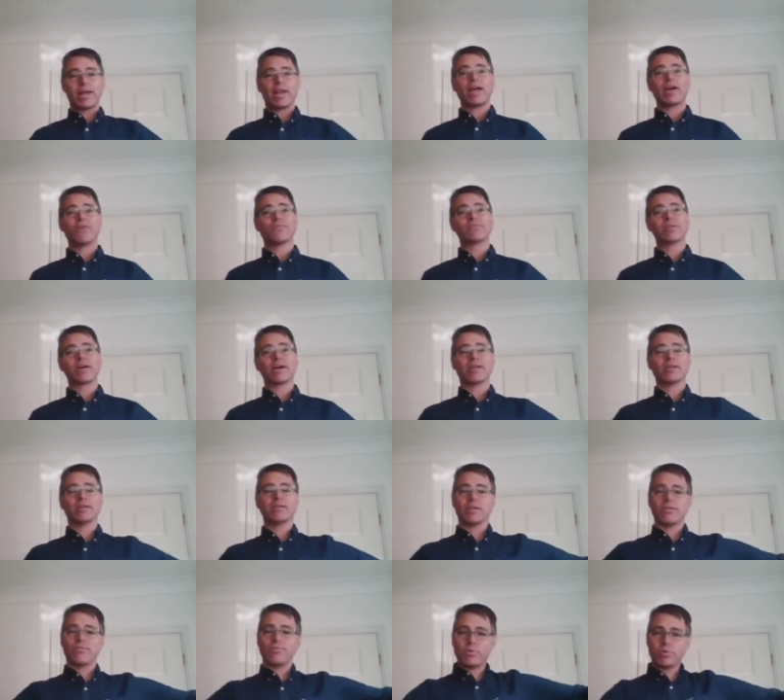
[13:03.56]
Left hand,
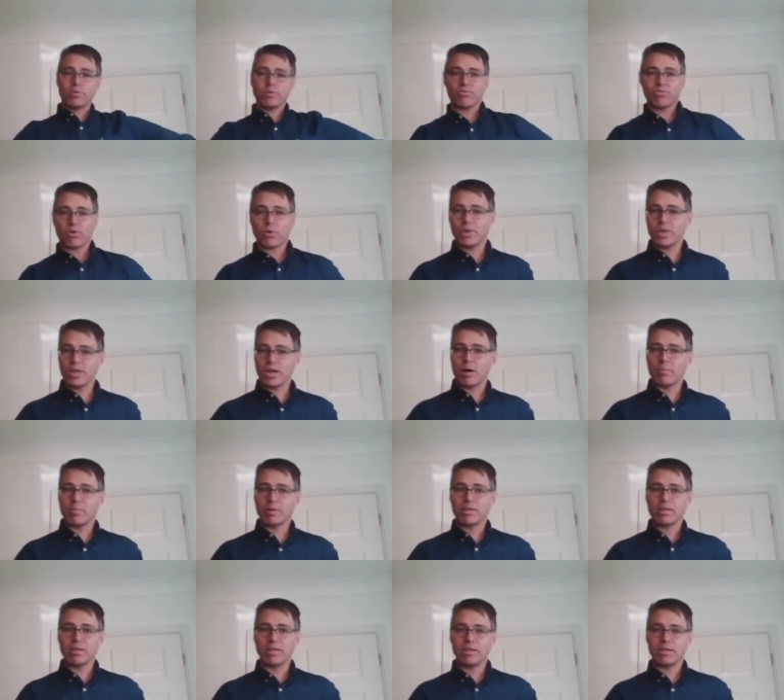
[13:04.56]
if we're throwing the arm
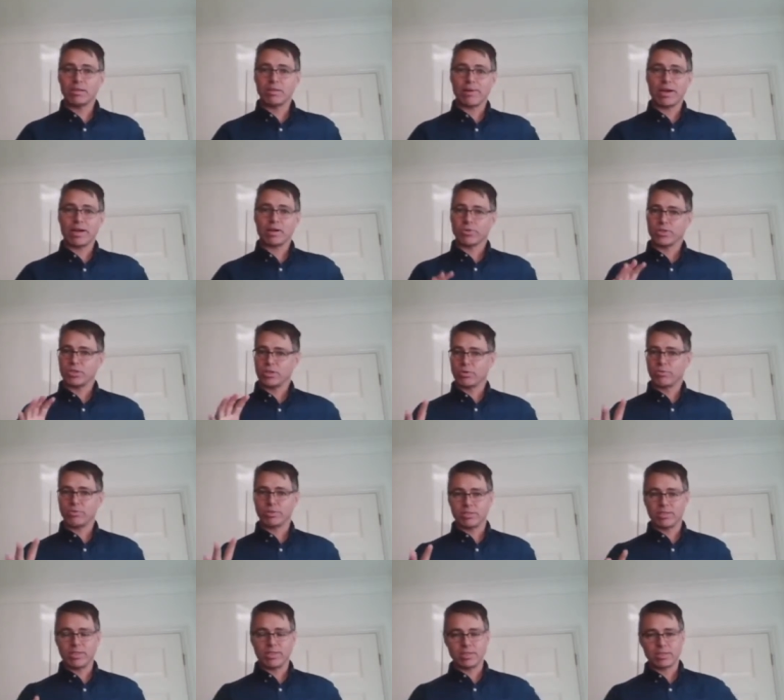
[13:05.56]
underneath the back, which I
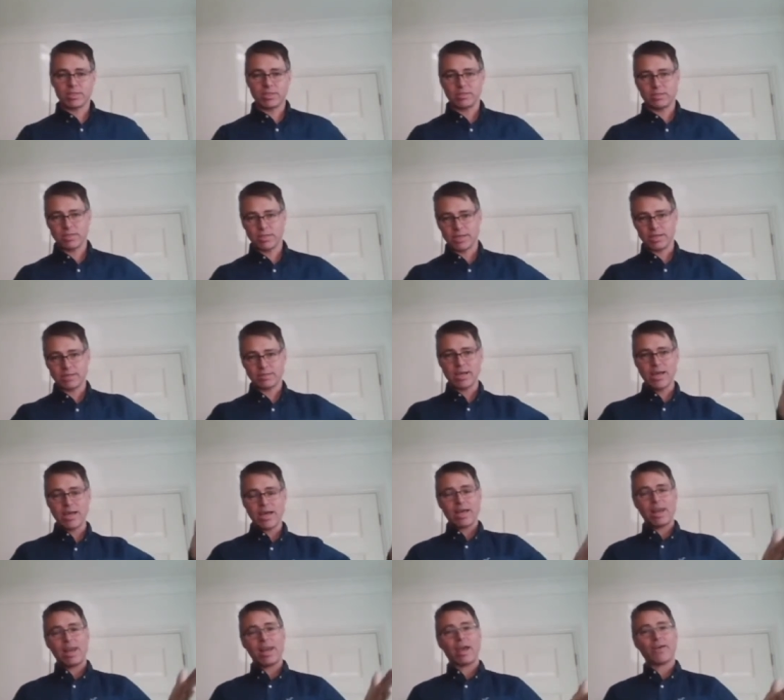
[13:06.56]
always teach these days,
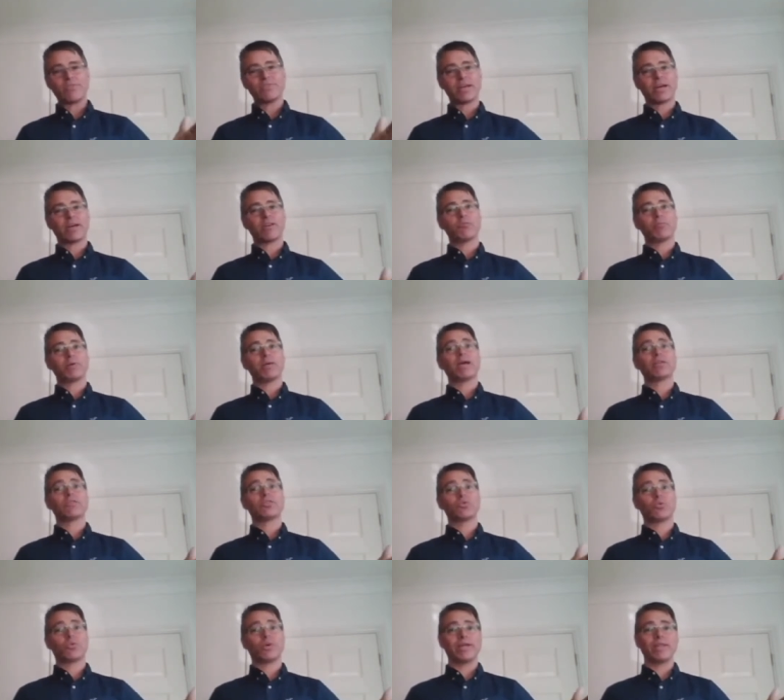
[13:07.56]
left hand is
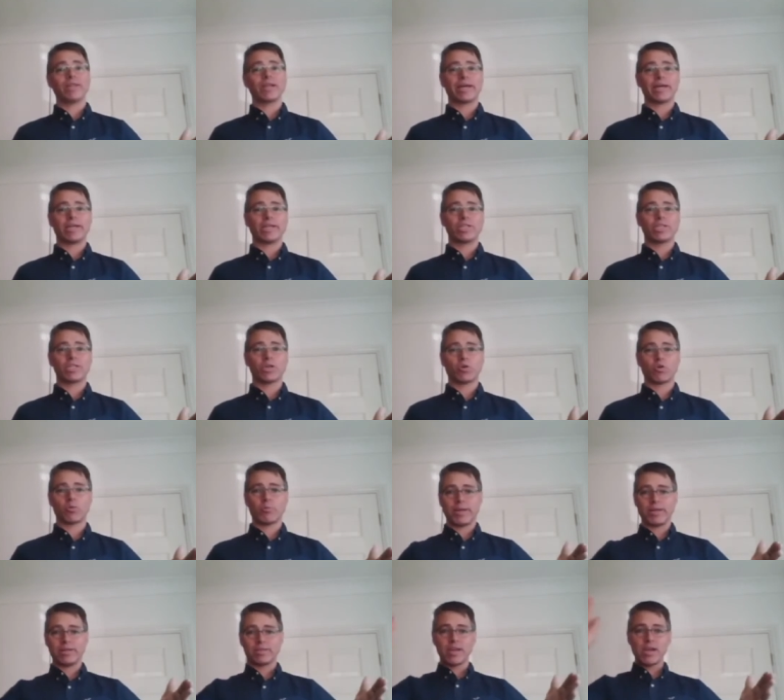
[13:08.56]
between the lady's shoulder
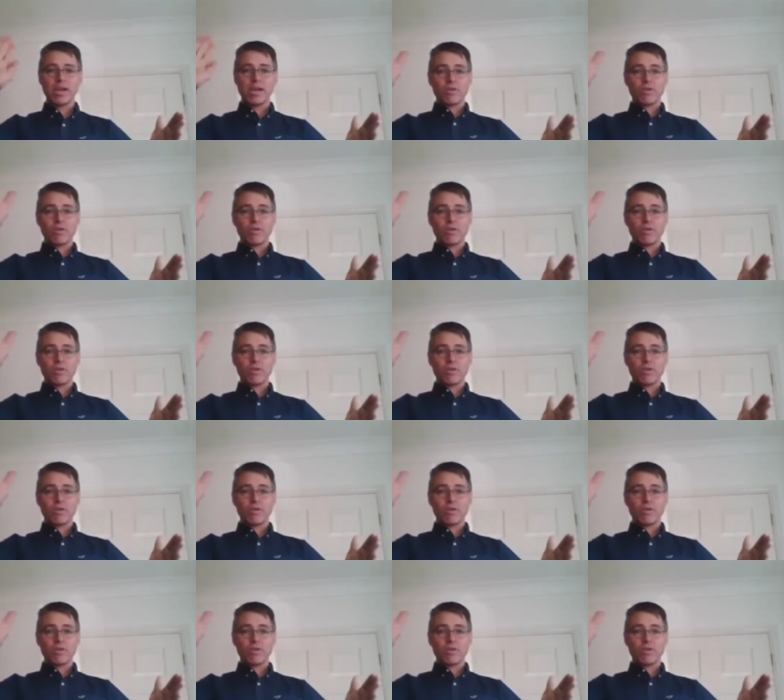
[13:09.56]
blades.